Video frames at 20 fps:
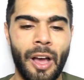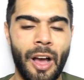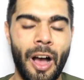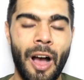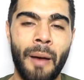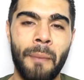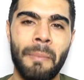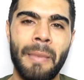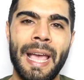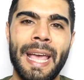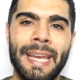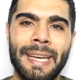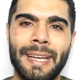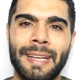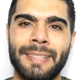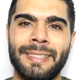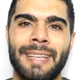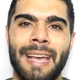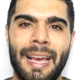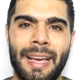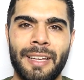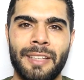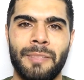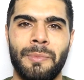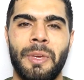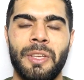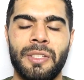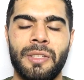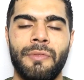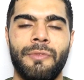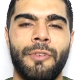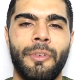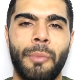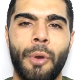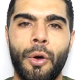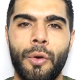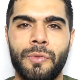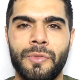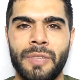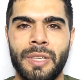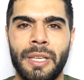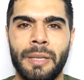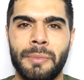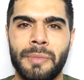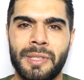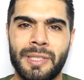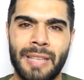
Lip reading: our main attackers missing for both teams,